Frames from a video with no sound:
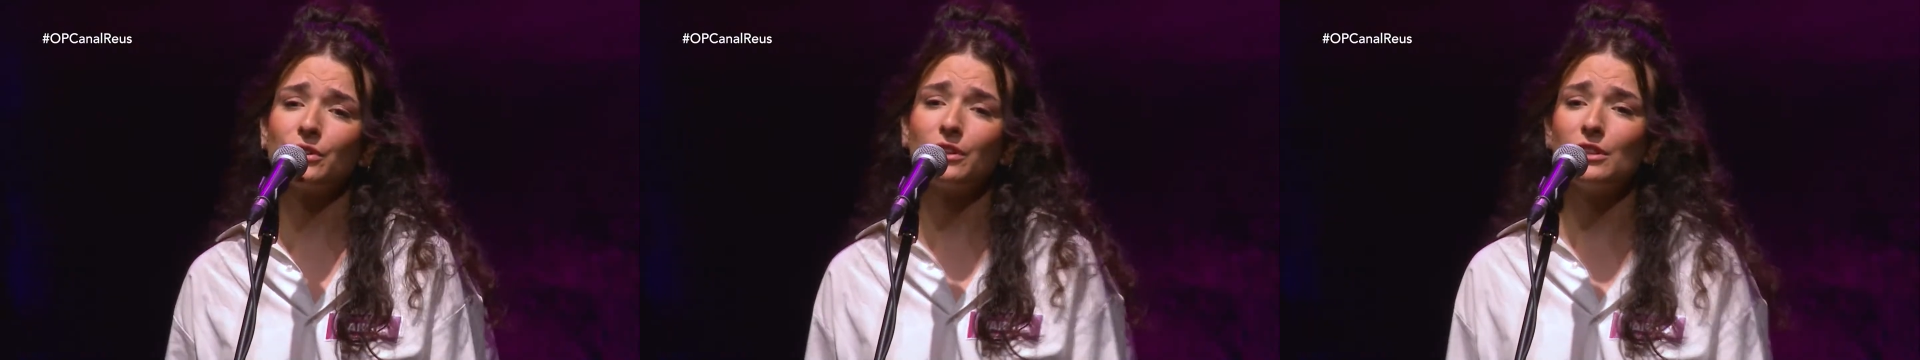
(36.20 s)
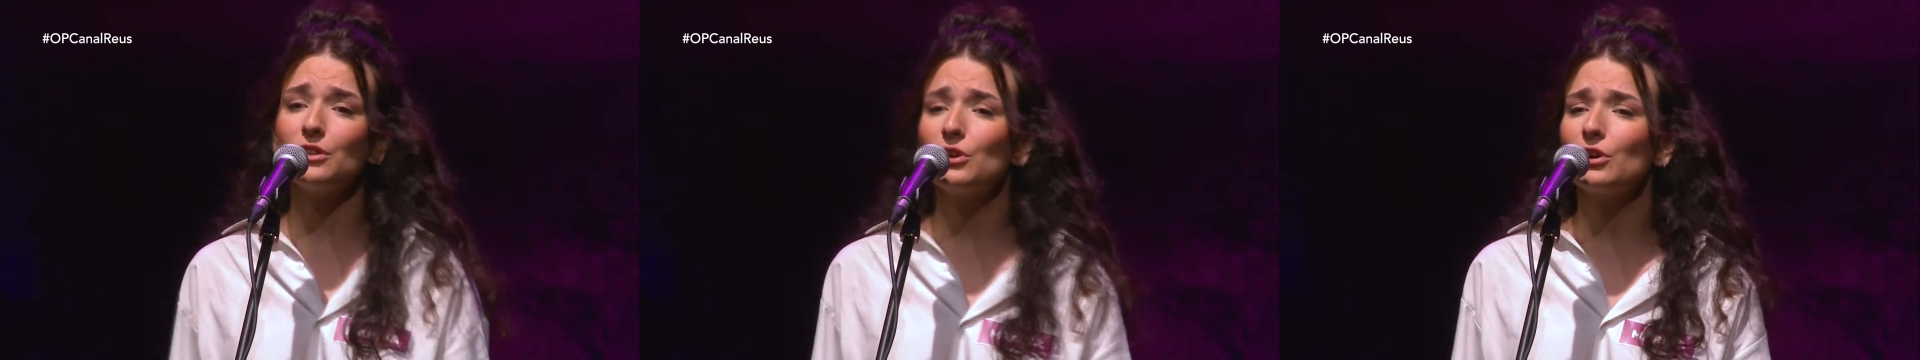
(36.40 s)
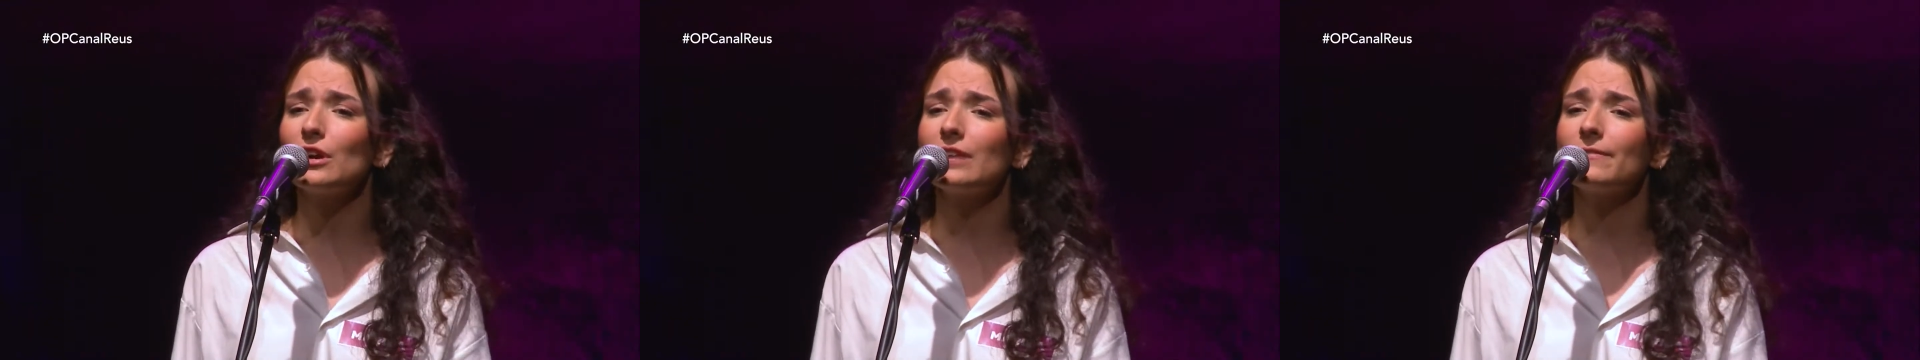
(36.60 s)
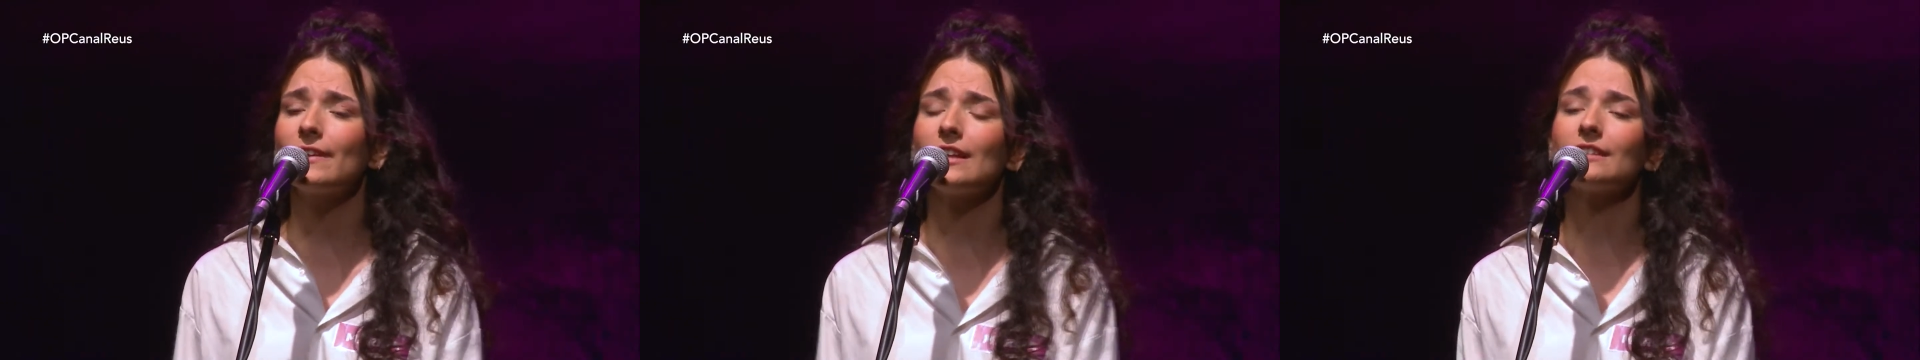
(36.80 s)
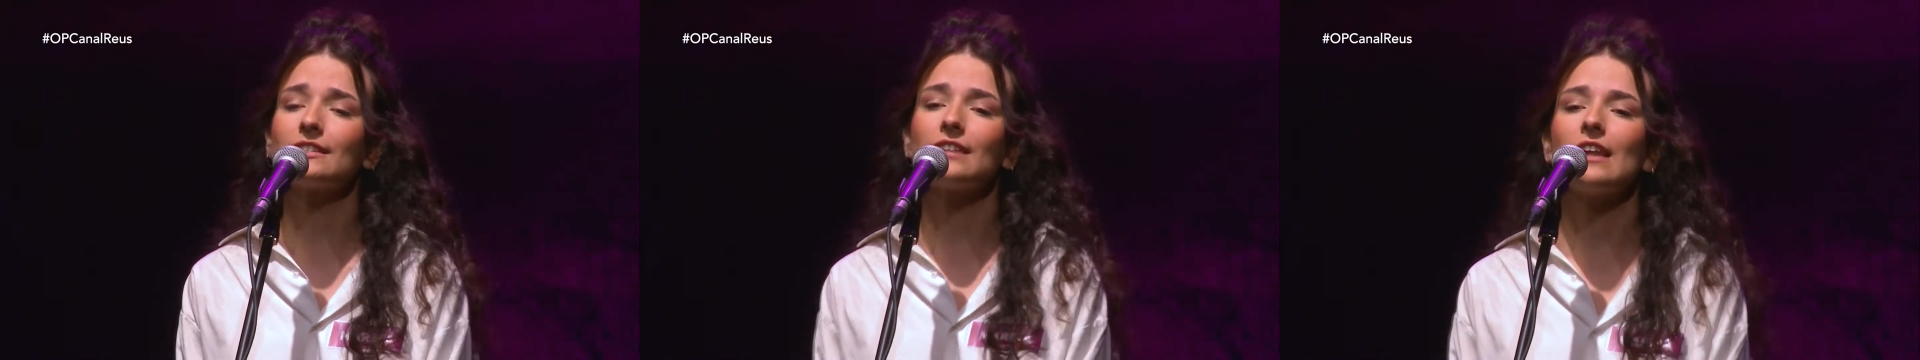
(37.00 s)
a Louisville
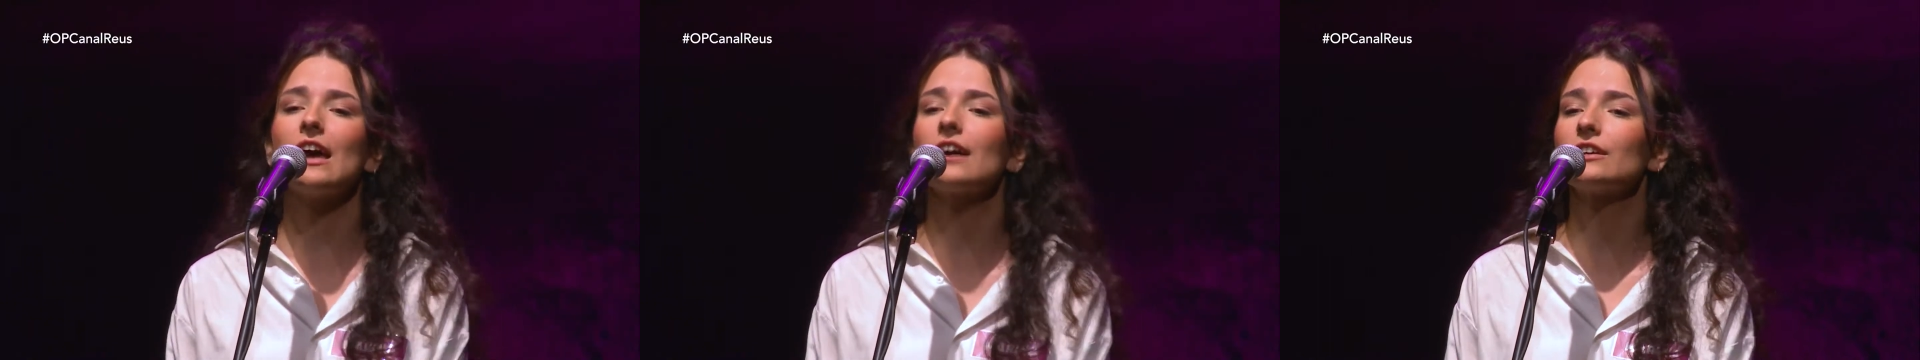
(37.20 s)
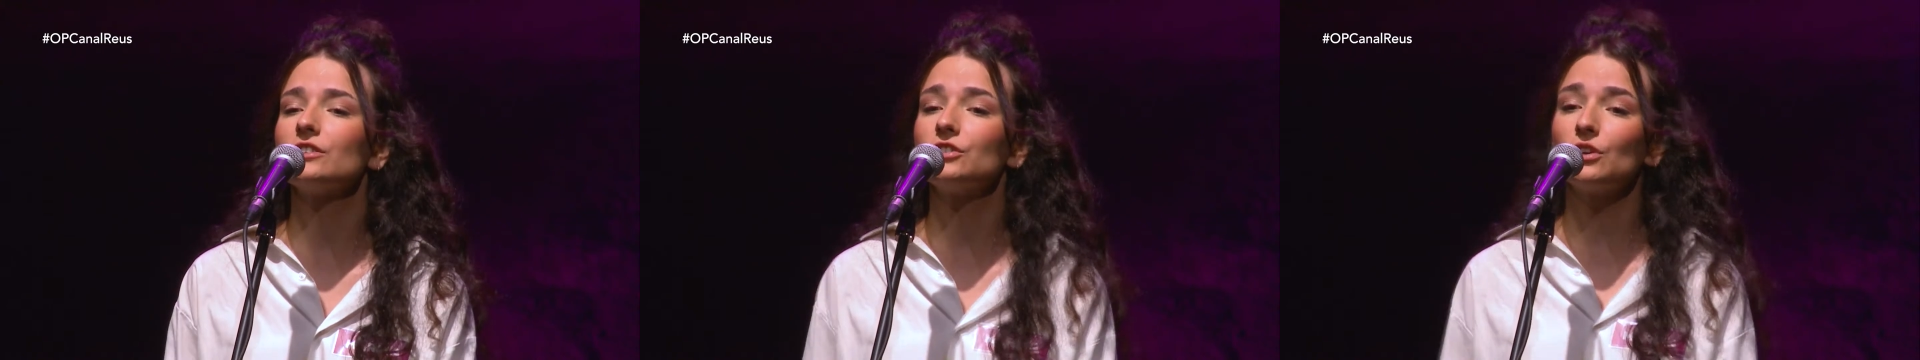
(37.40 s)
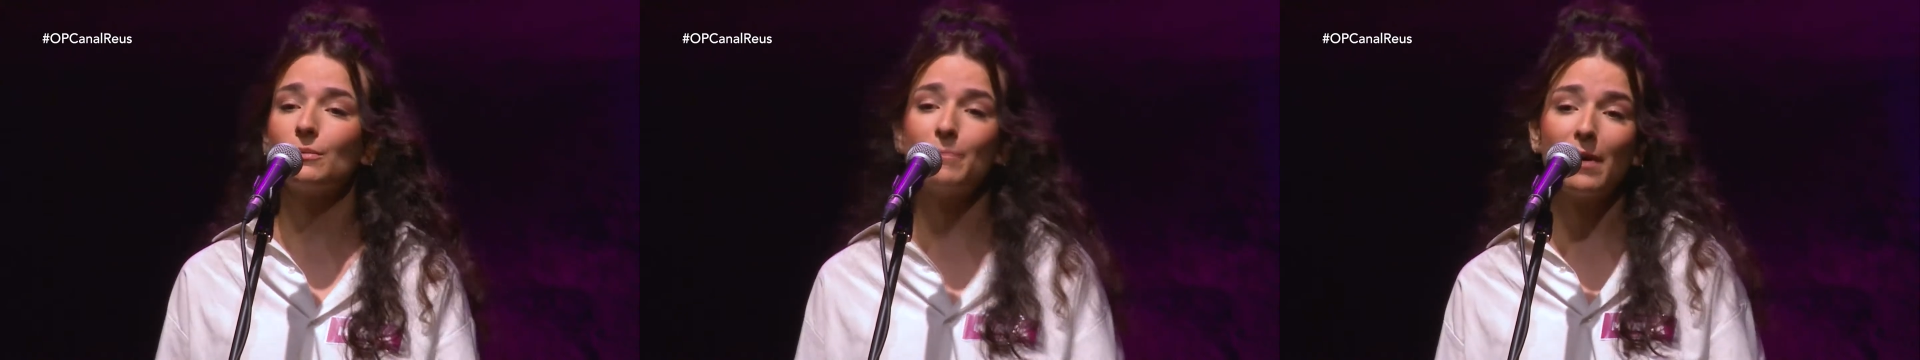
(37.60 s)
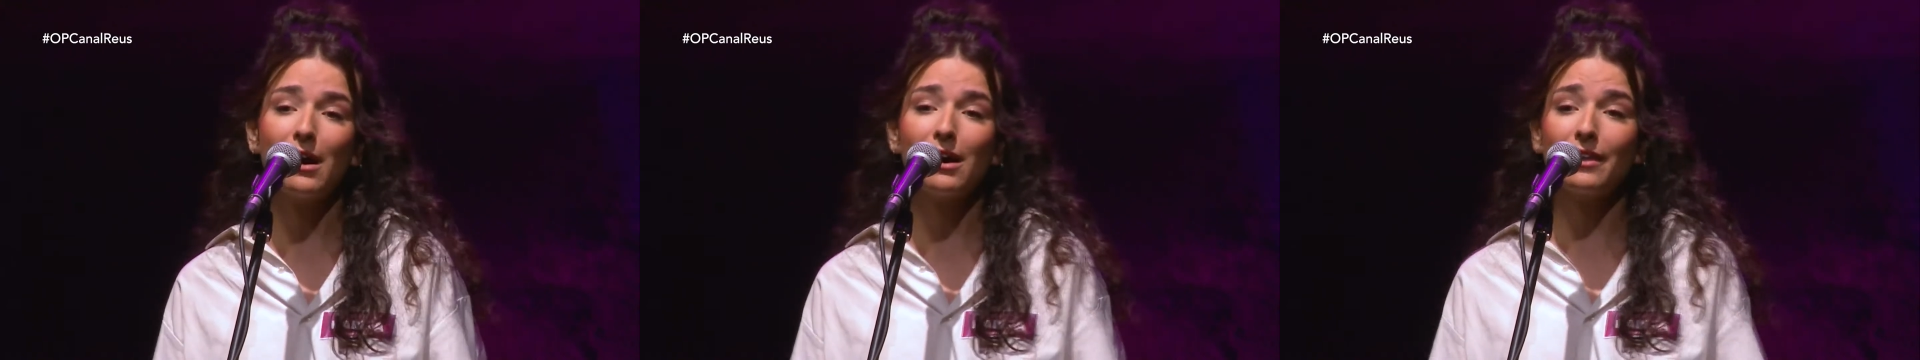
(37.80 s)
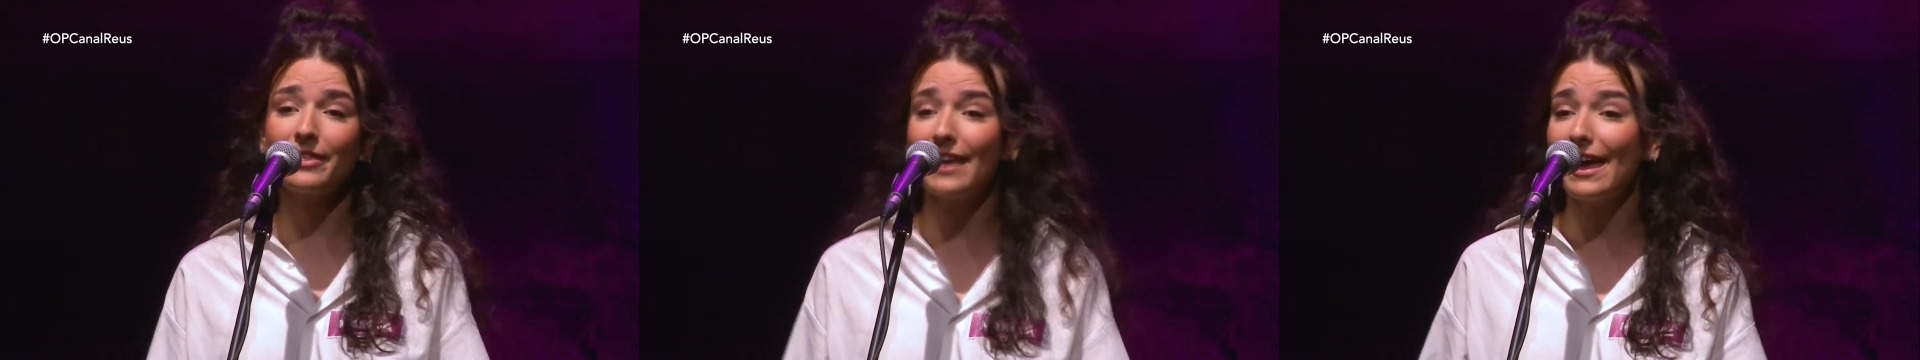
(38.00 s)
slugger to
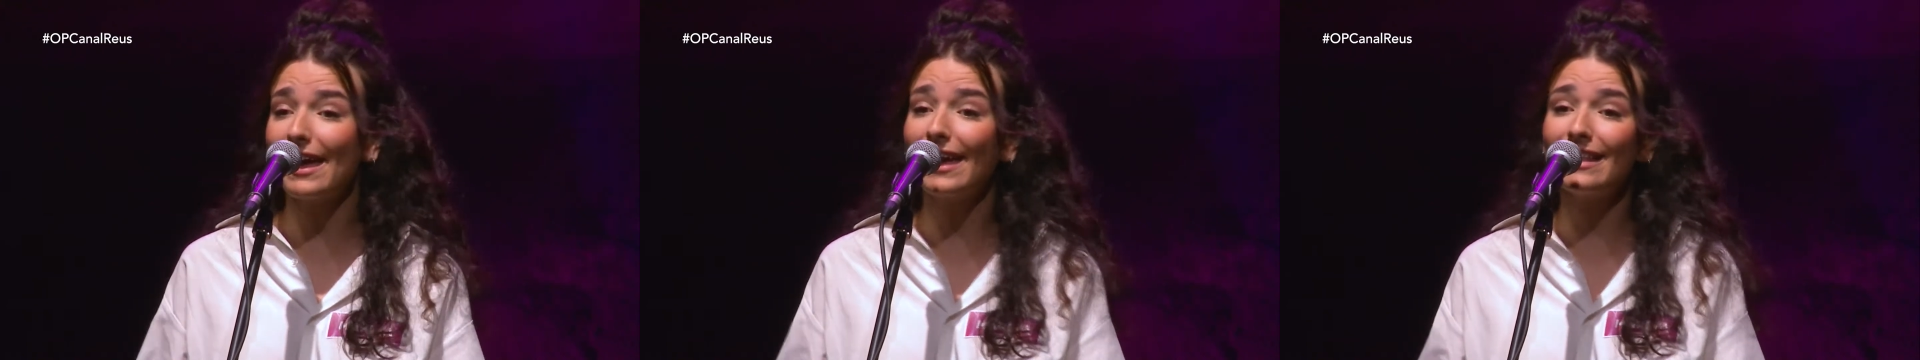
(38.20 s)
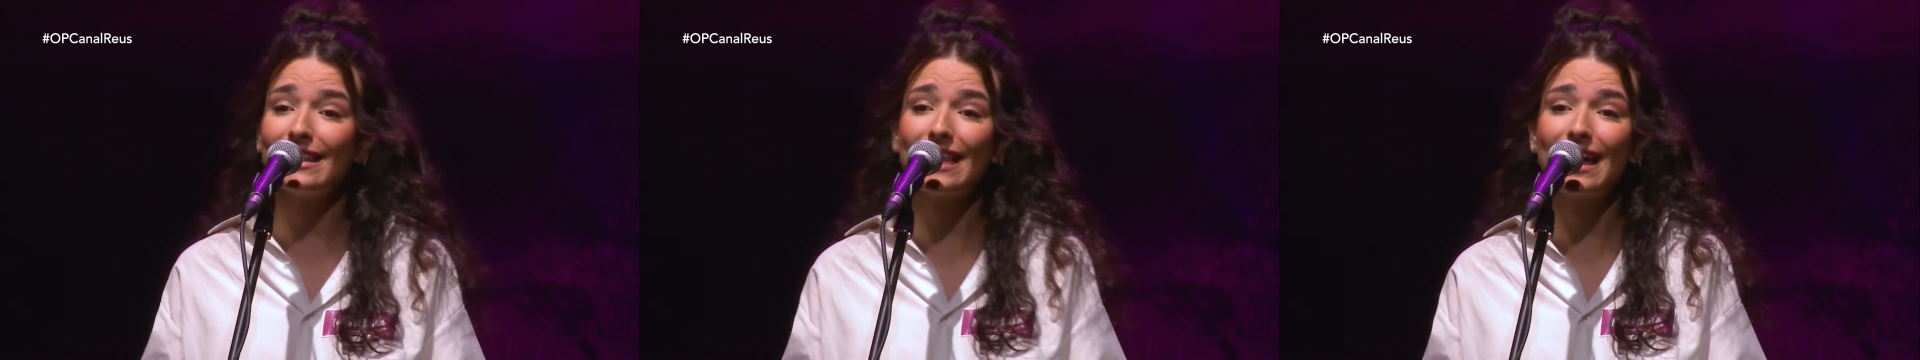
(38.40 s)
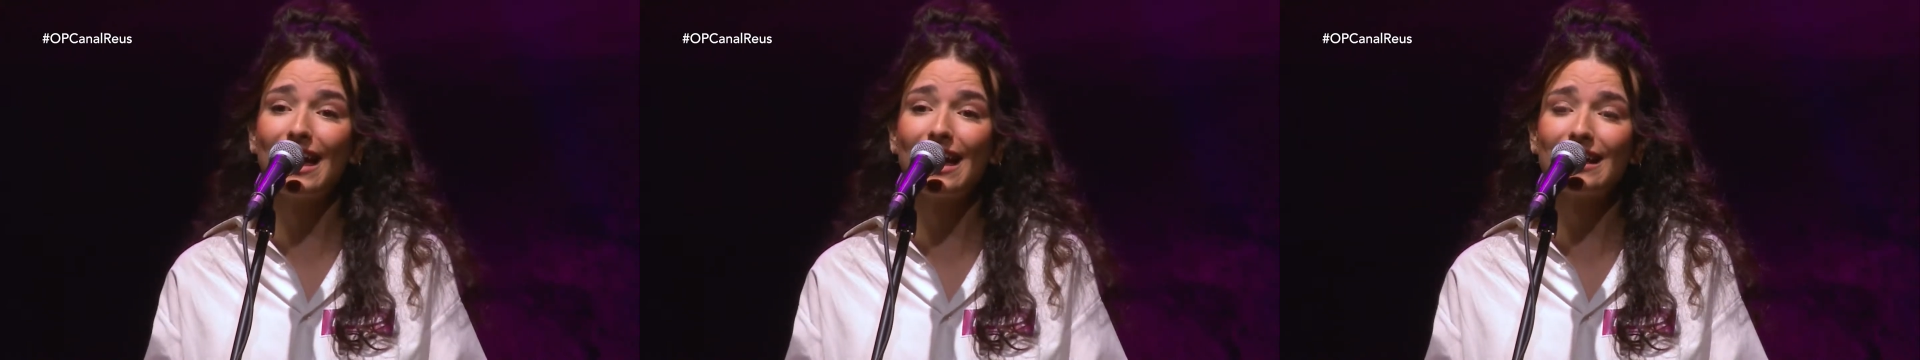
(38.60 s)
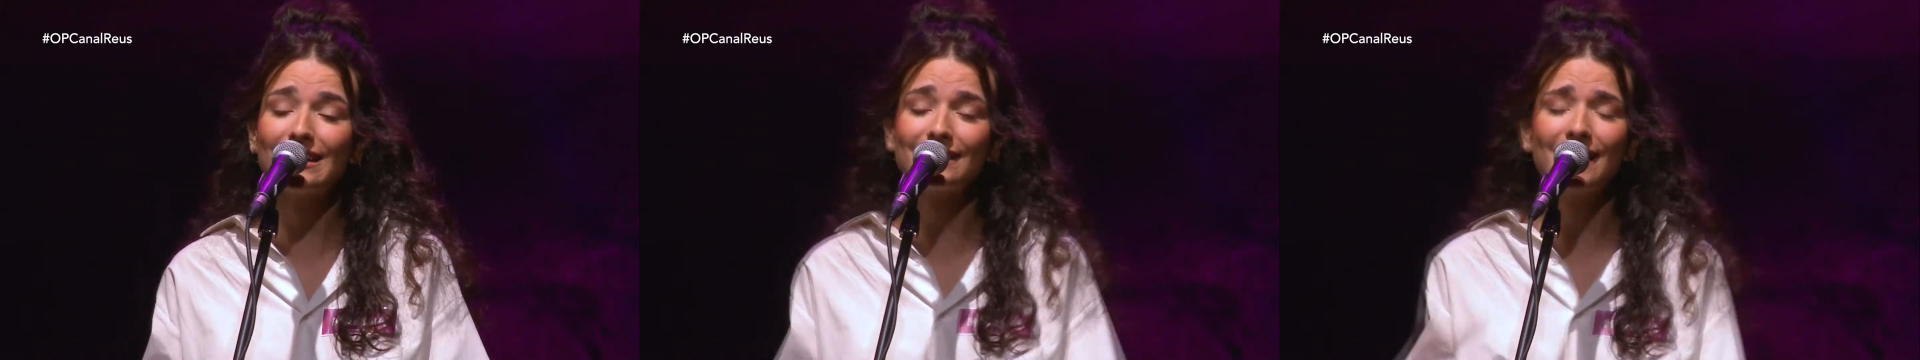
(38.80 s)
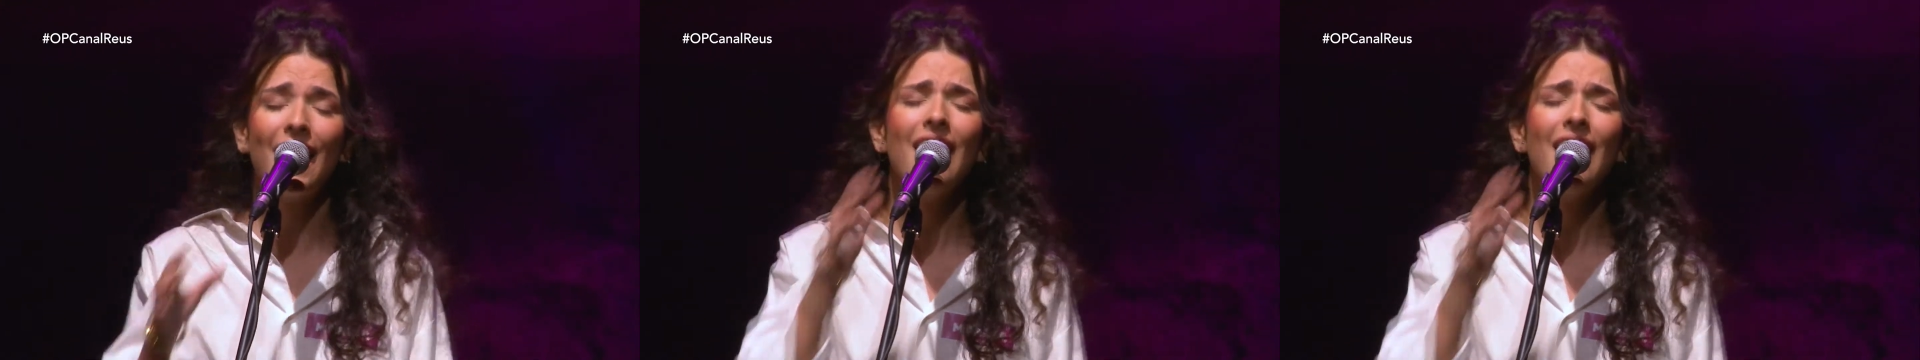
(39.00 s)
both headlights.